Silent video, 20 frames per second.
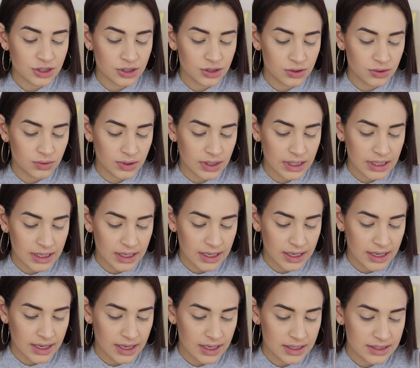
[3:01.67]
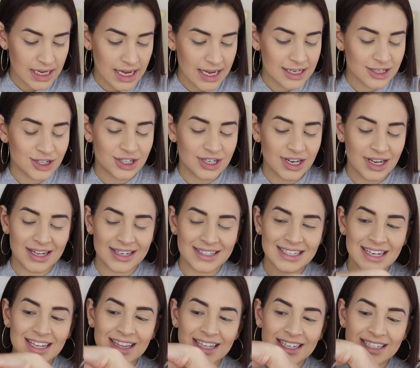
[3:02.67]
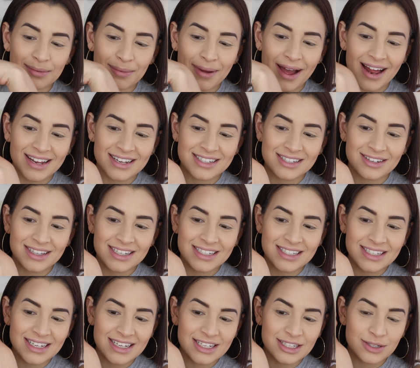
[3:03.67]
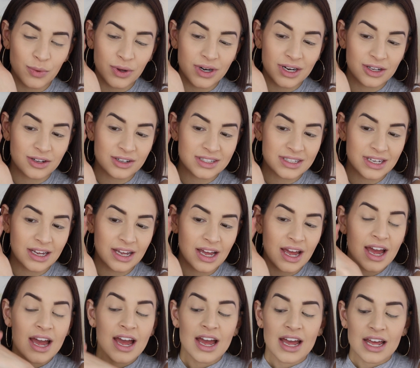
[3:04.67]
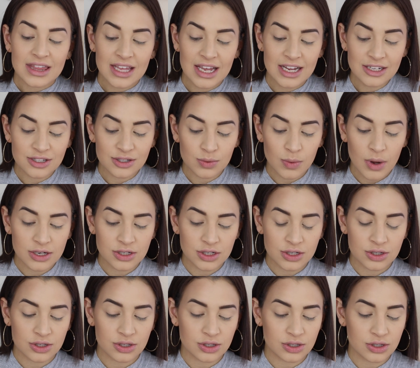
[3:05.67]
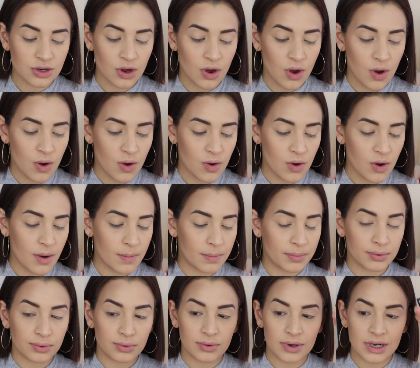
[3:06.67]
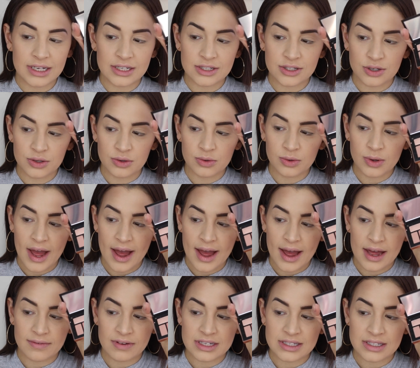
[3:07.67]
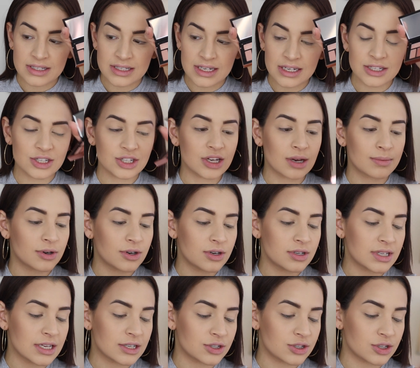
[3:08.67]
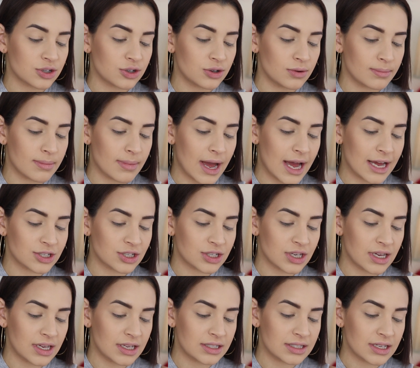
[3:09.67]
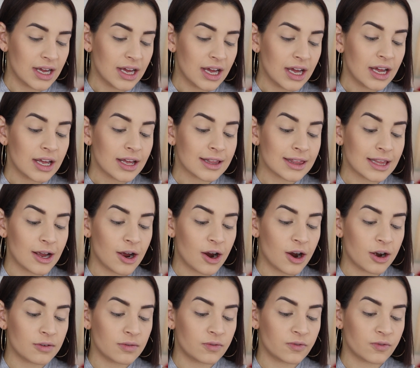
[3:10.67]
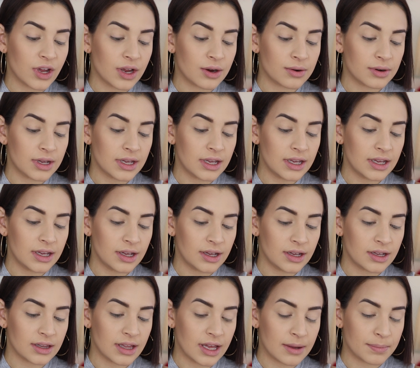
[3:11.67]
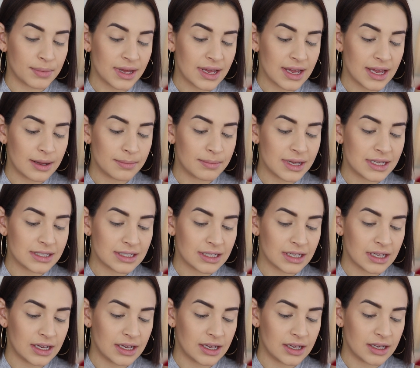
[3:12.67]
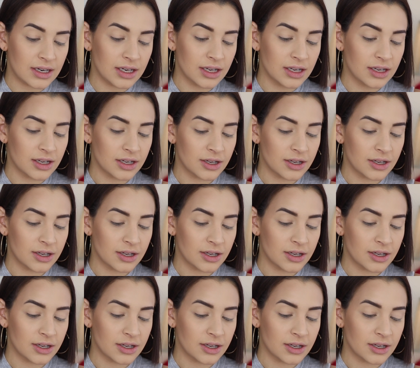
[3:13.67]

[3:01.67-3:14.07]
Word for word: You get eight shades in this palette. So this is what it looks like. They swatch so pretty. So you have six shimmers and two matte shades. They are very like pigmented.